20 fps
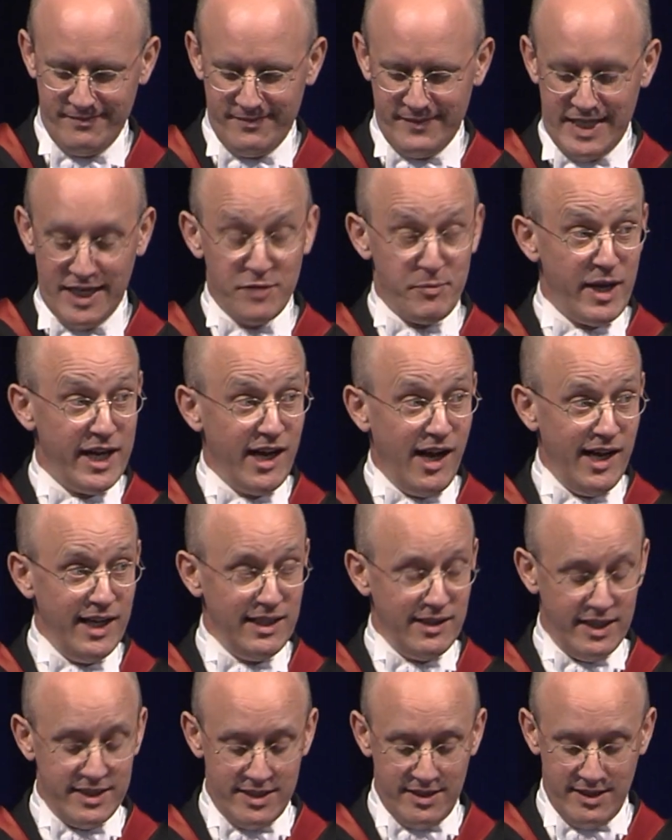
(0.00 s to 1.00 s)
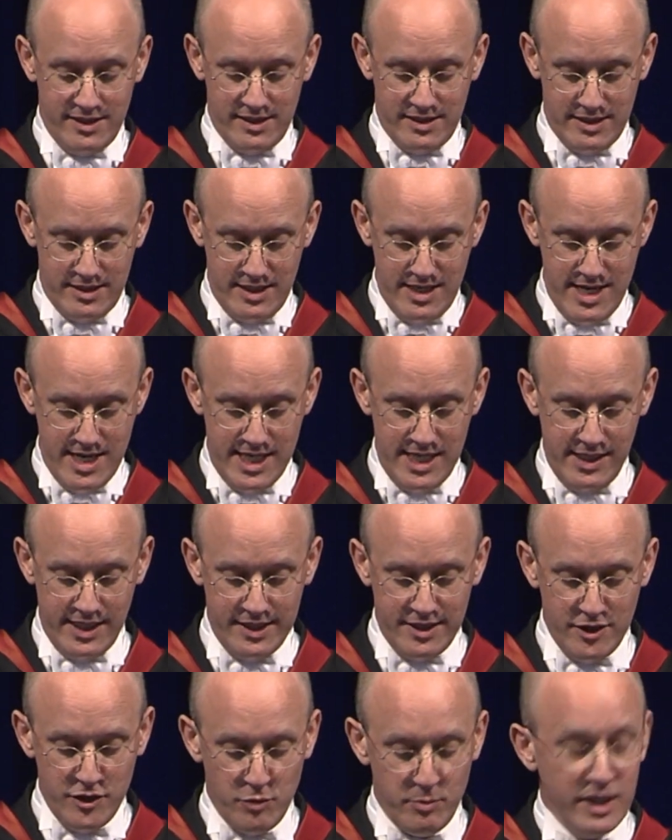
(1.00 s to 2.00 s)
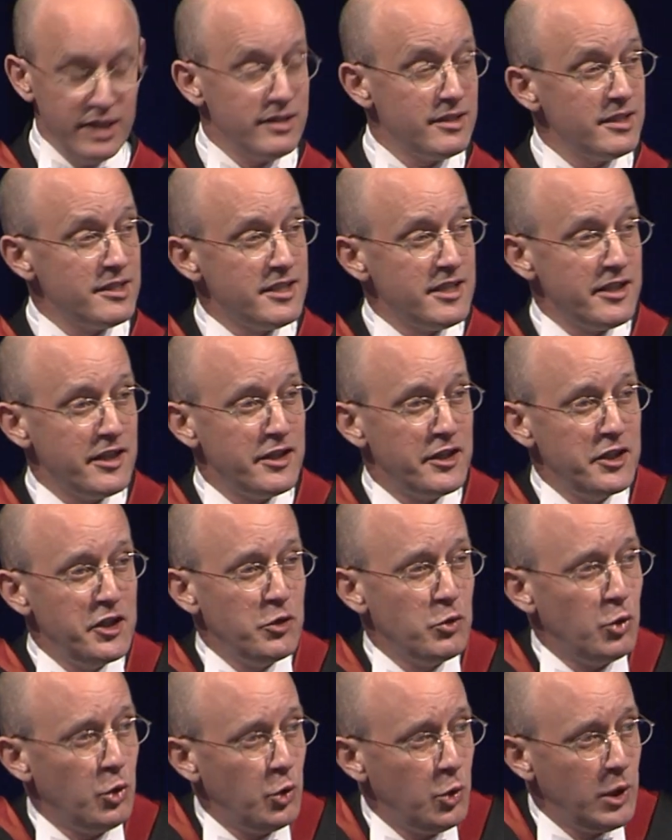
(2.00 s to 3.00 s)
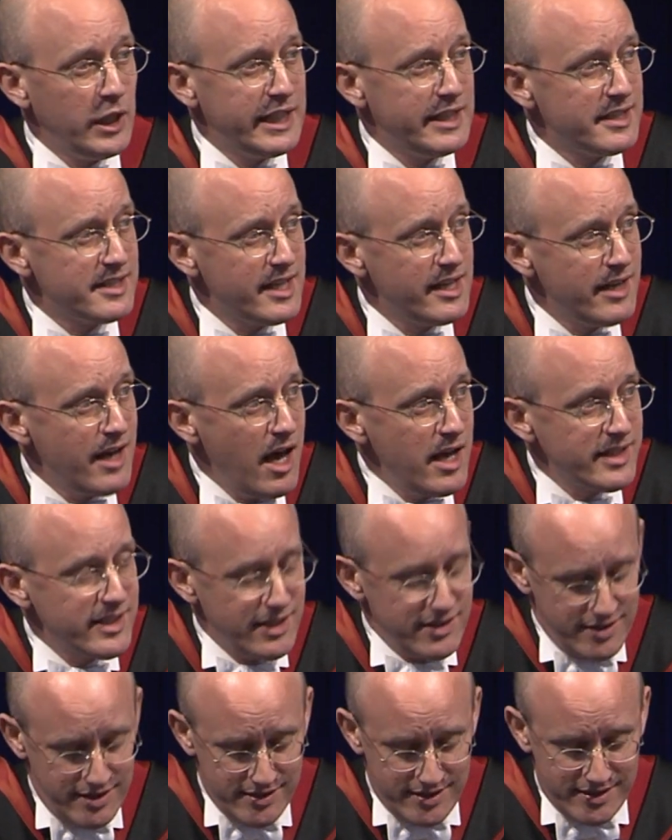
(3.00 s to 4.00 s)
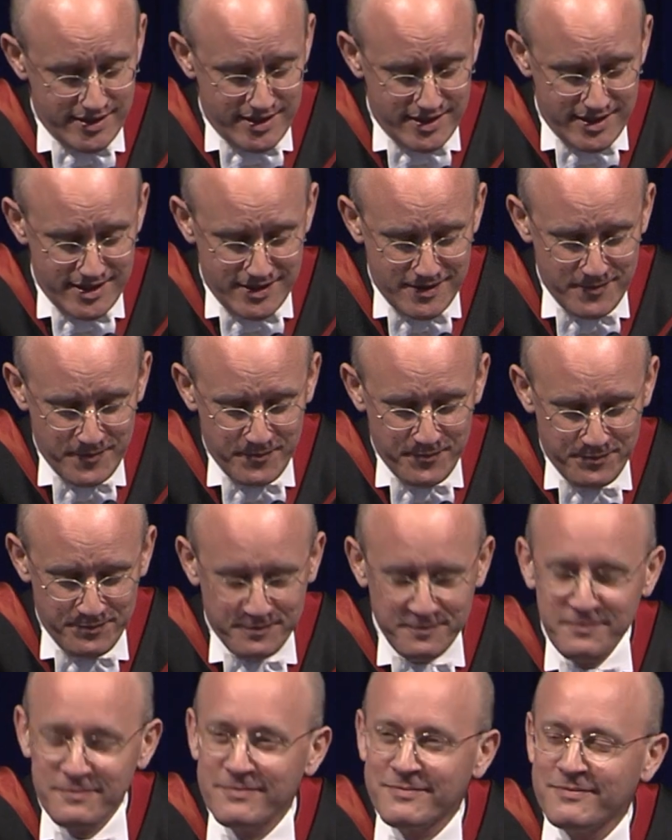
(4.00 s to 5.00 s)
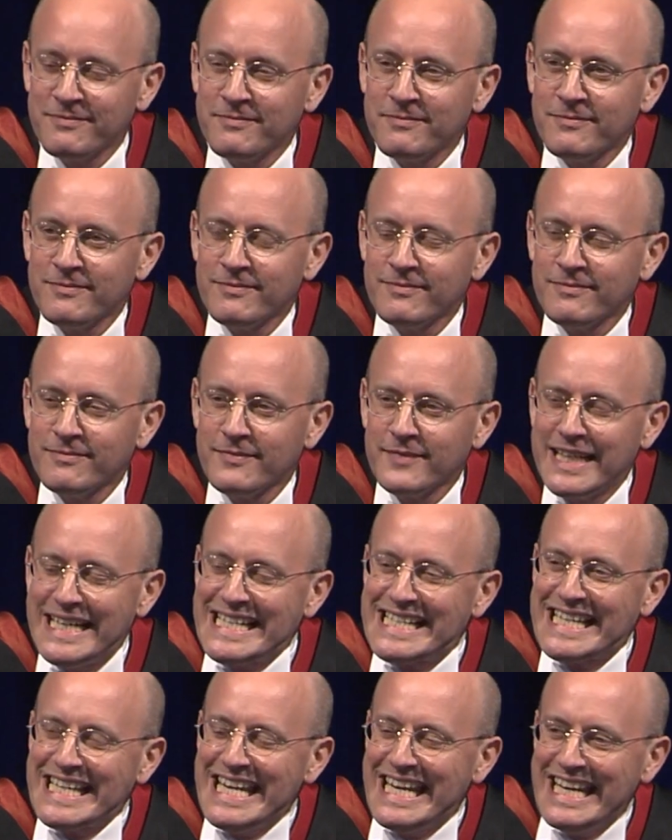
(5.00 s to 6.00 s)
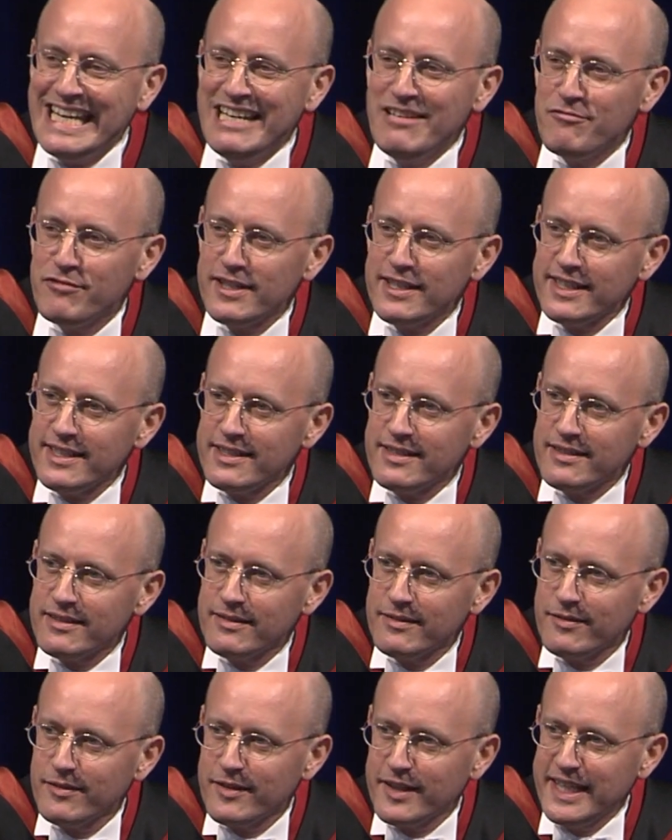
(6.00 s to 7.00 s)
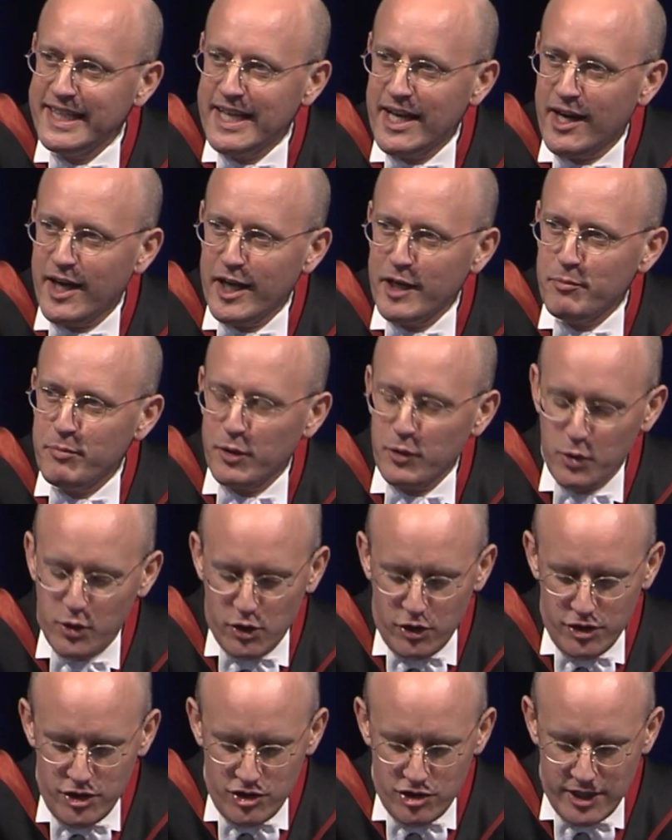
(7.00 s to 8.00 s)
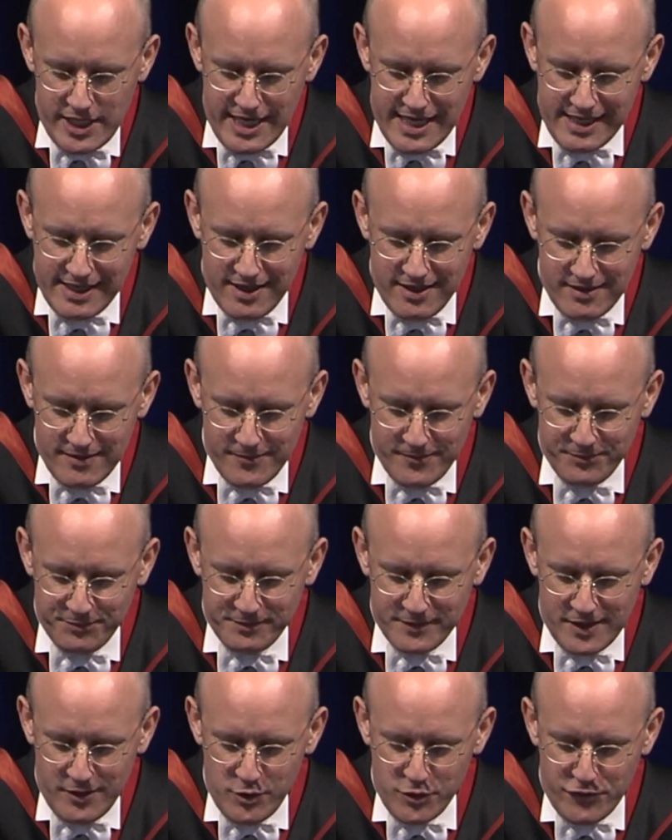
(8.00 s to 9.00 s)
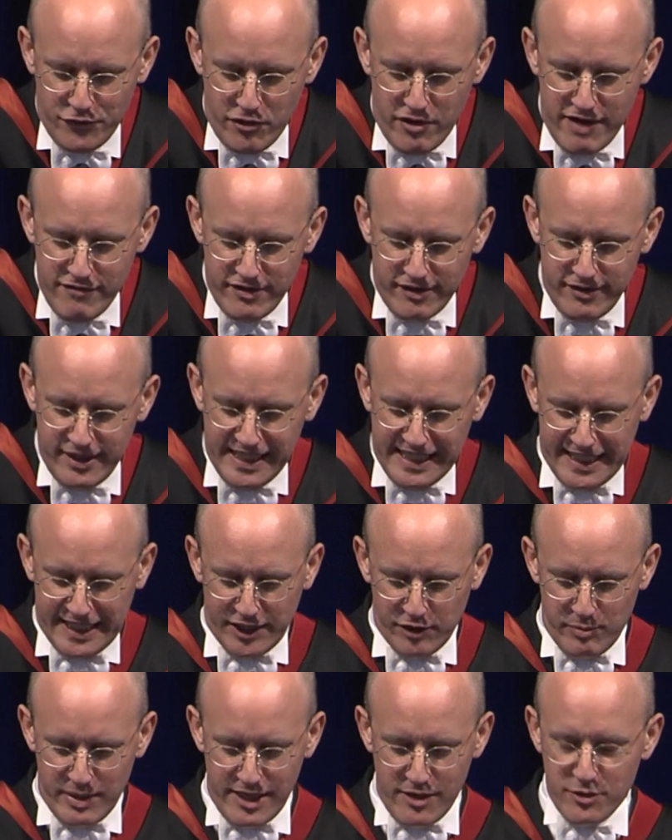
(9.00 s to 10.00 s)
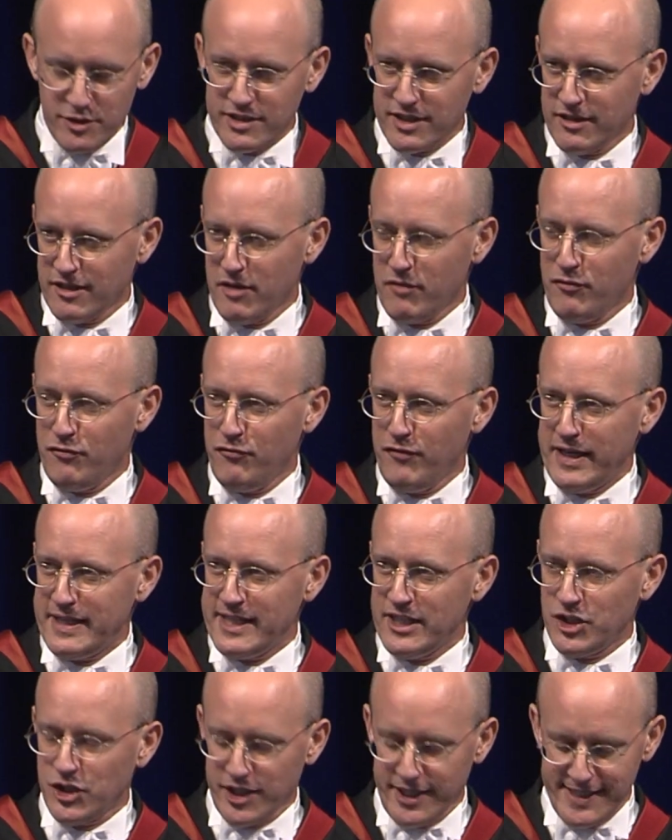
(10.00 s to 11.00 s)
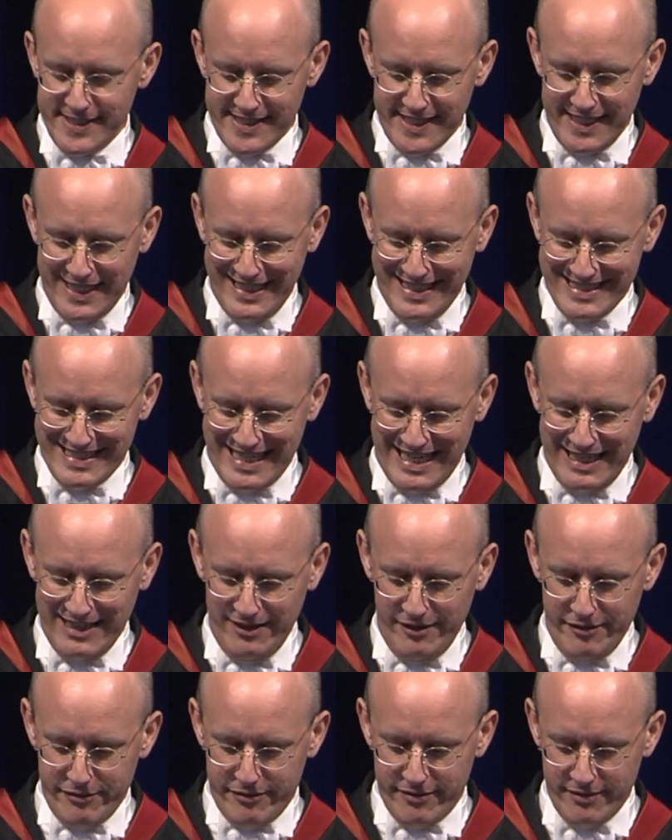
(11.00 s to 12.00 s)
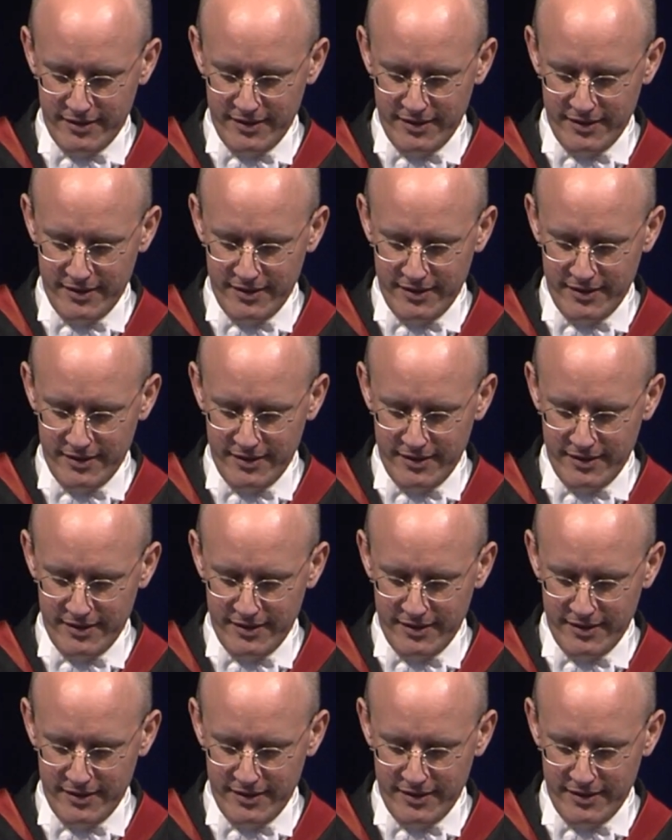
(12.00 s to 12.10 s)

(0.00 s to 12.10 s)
And by highlighting it today, I don't mean to turn you all into narcissists. It's the invalid, the hypochondriac, who's forever thinking about and fetishizing his health.